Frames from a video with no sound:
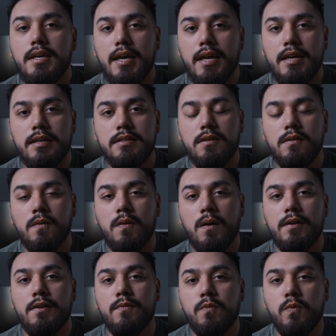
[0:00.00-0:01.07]
and a
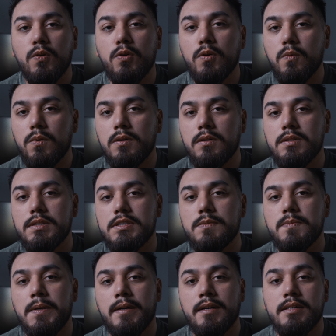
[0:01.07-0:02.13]
lot of real-world
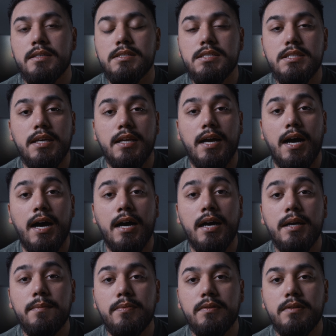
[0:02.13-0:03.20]
experience that
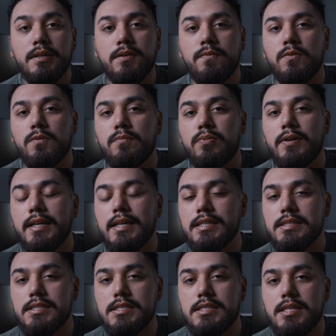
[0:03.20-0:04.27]
I believe will bring
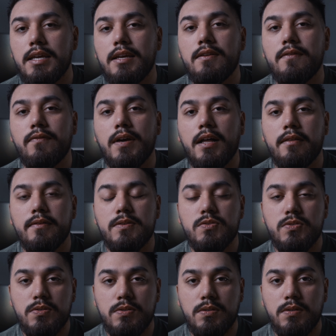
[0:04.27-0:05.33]
insane value
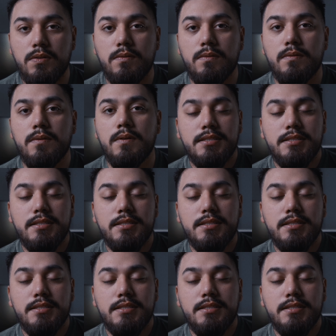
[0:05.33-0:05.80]
to you.